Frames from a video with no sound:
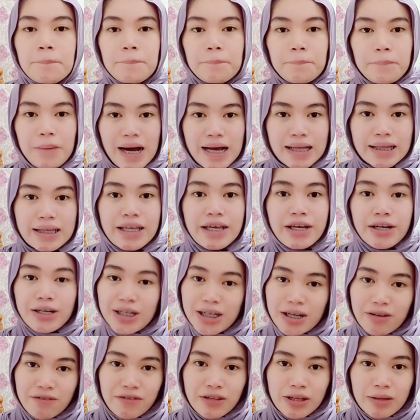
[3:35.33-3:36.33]
but here
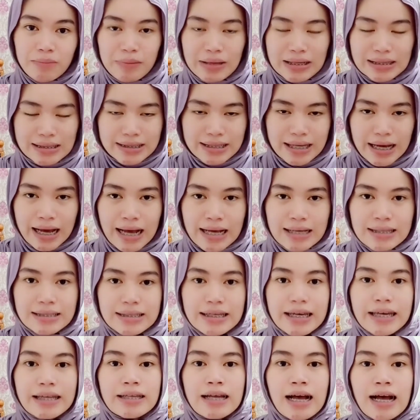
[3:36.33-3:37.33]
in the Philippines guys,
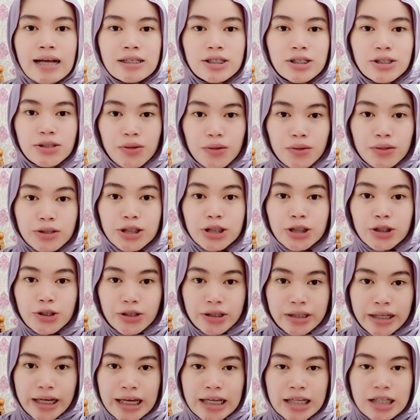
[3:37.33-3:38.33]
it has no
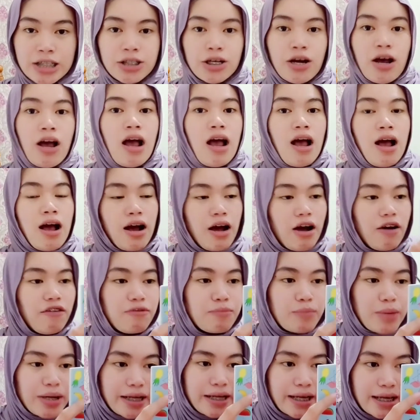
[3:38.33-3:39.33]
shortage of
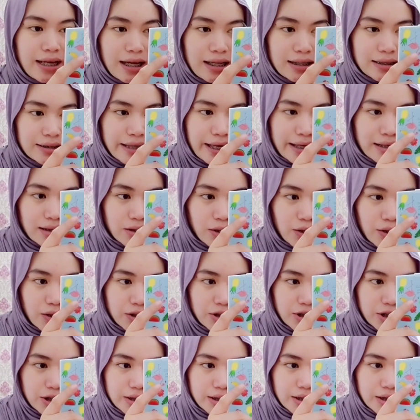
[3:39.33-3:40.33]
medical
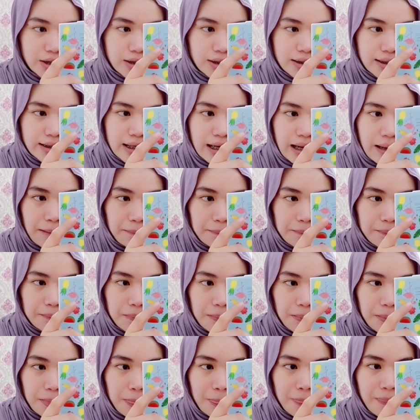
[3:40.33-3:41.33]
technologists. Yeah,
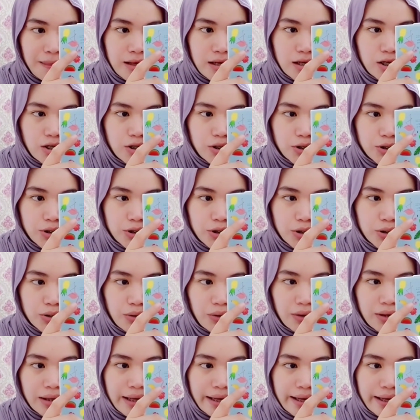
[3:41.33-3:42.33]

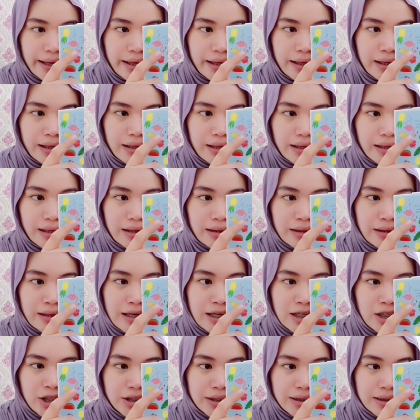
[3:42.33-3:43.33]
so like they
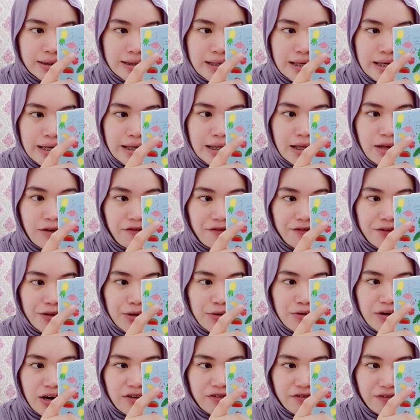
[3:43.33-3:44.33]
just need a
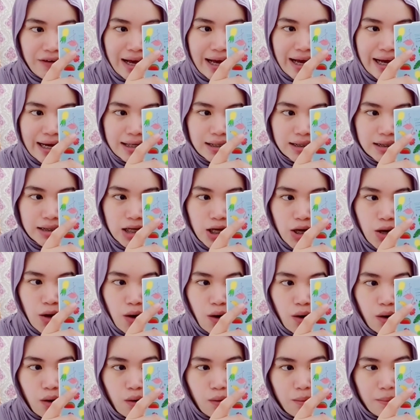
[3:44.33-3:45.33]
few of us.
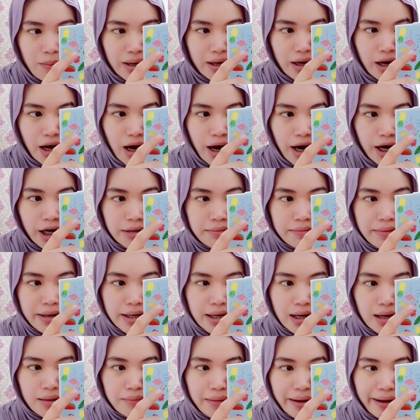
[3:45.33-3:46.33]
Kung magahire
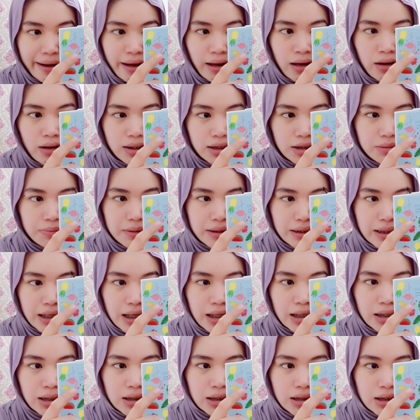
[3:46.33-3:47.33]
man ang mga
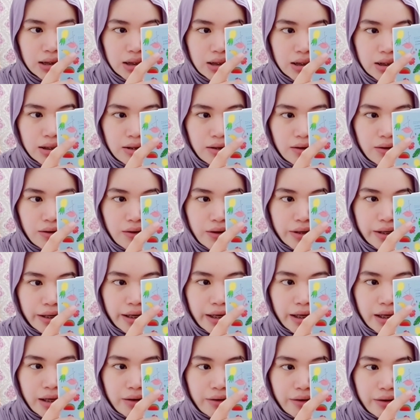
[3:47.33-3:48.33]
hospital,
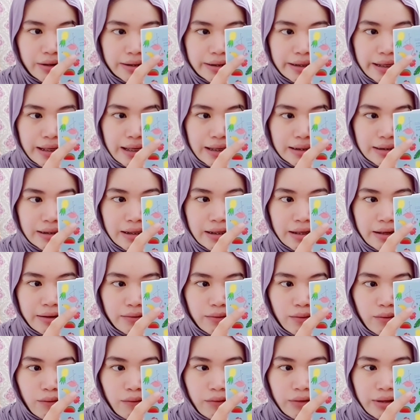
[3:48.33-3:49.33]
okay, konti lang din ang
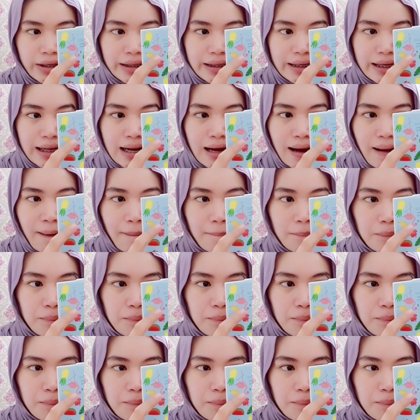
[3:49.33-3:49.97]
kukunin nila.